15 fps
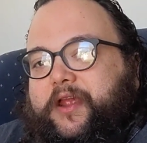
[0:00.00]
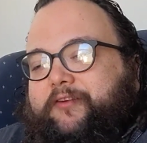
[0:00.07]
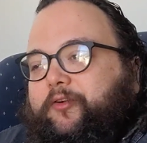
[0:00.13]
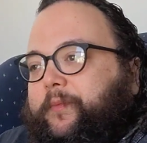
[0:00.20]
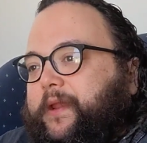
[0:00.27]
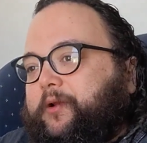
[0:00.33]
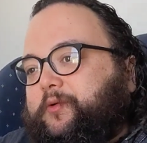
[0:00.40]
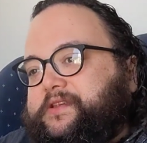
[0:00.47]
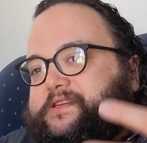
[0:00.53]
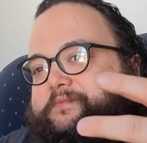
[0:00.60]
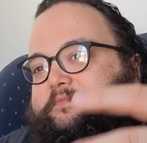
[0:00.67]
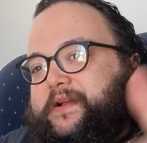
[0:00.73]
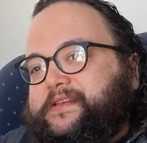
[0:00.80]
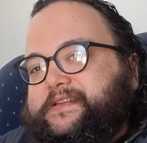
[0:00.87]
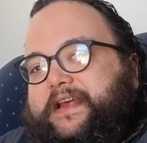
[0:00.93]
Everybody wants to
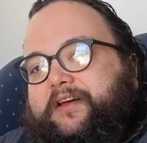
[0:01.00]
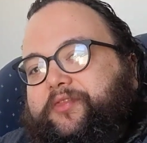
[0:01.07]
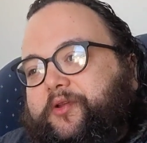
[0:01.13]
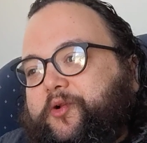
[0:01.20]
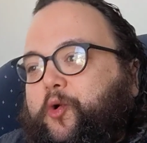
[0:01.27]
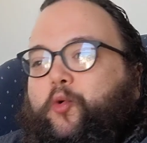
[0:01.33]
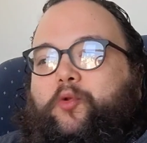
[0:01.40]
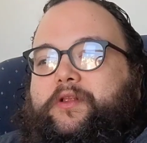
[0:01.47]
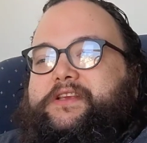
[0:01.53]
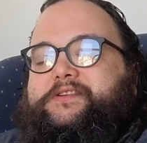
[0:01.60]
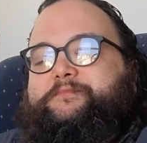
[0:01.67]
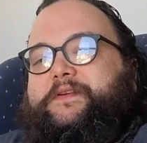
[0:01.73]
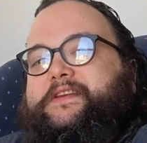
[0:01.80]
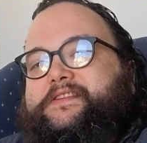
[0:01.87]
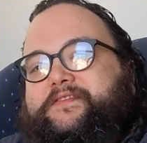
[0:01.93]
bust out the
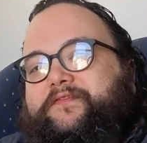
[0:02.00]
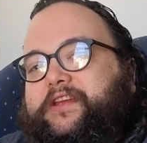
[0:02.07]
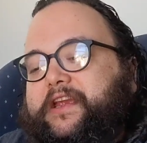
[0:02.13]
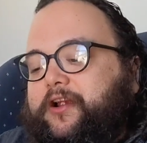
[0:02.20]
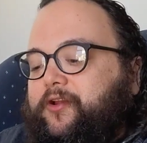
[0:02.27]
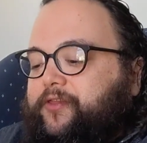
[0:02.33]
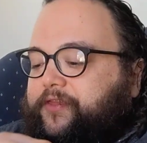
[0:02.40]
coolest piece of gear